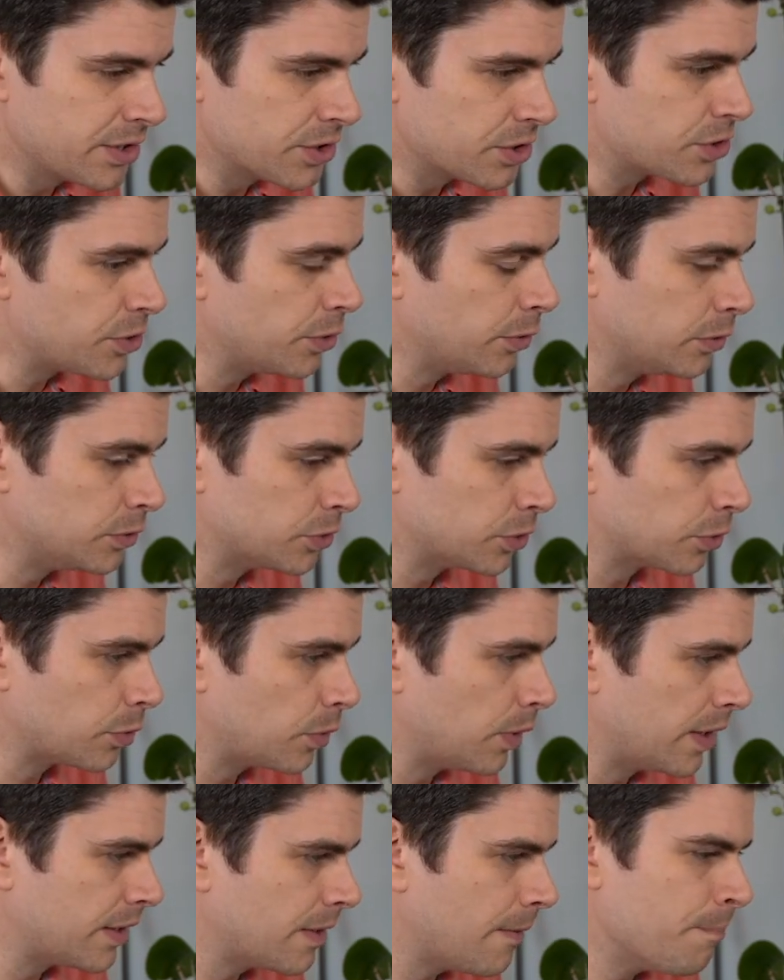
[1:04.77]
under 200
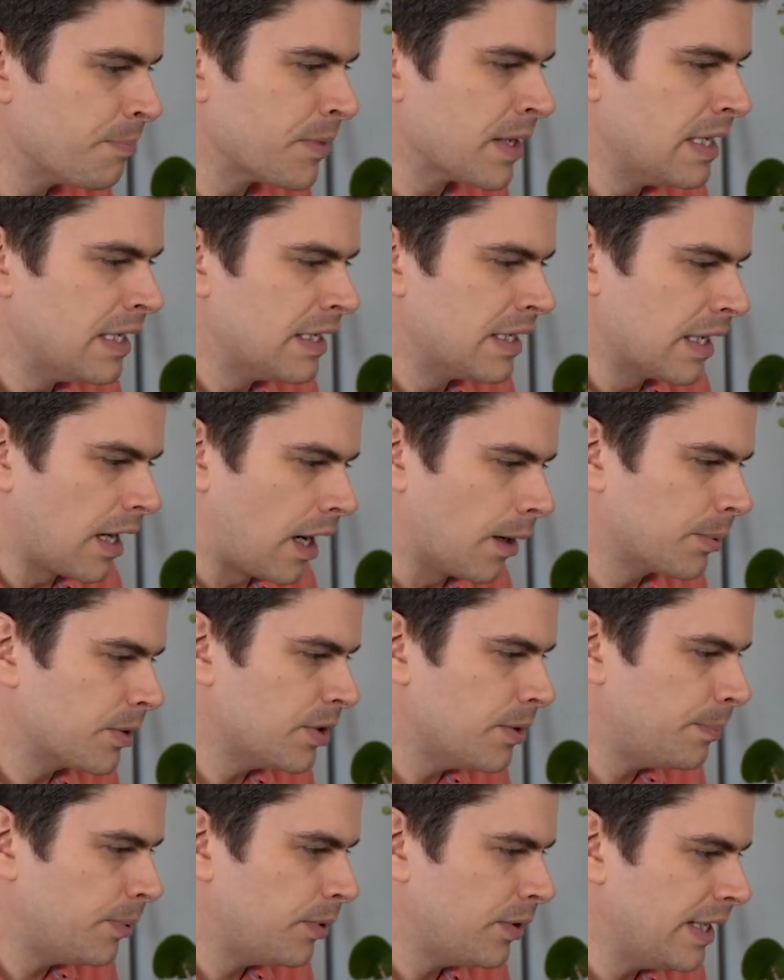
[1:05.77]
quid. I'm going
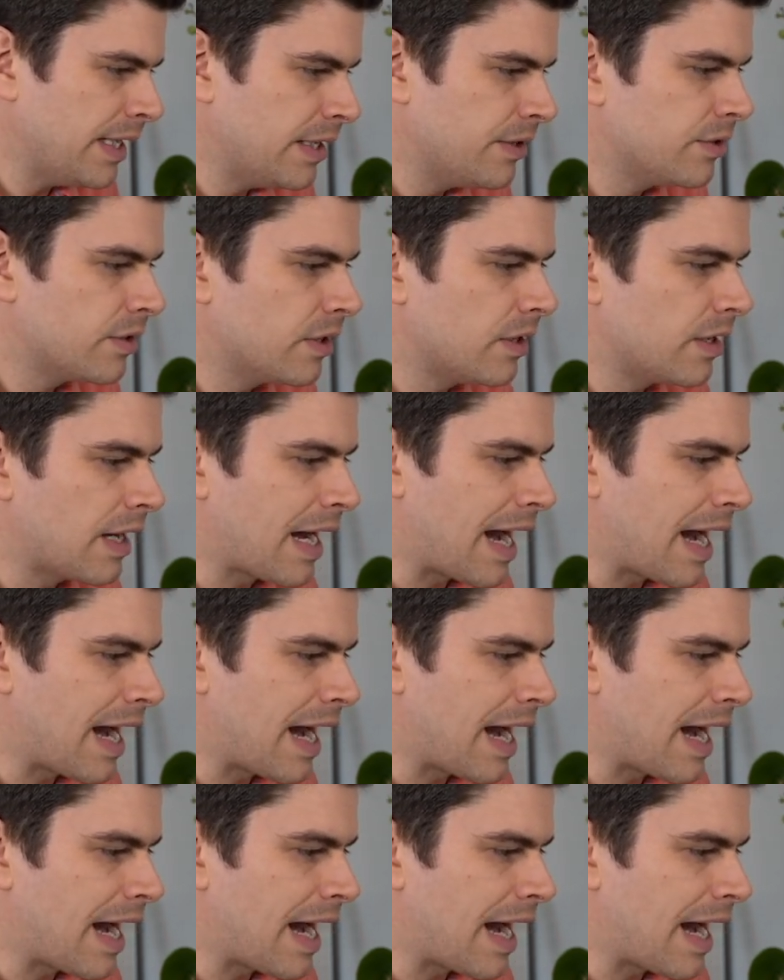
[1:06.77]
to put it under